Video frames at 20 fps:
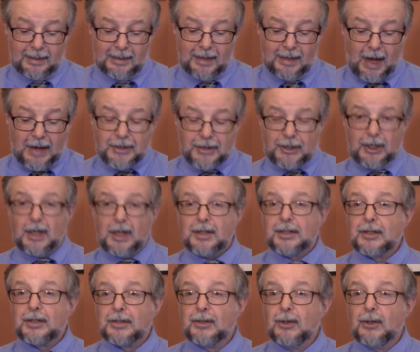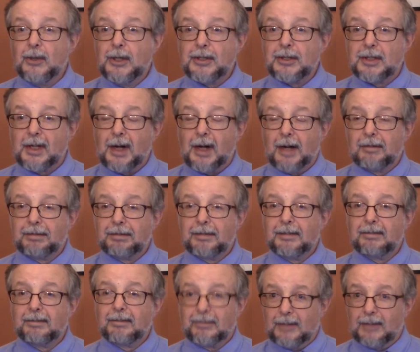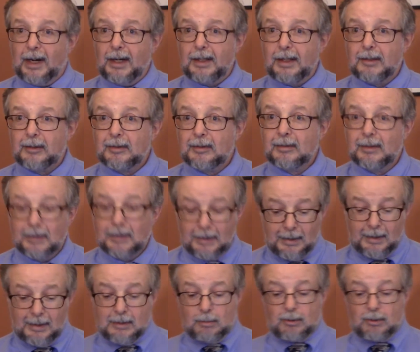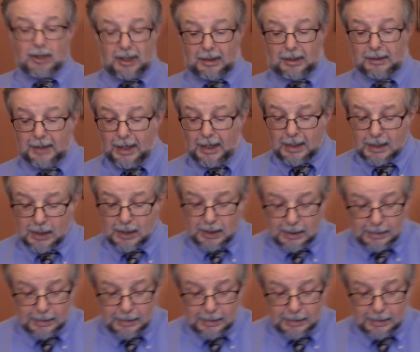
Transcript: And Jesus knew his stuff, right? Still does.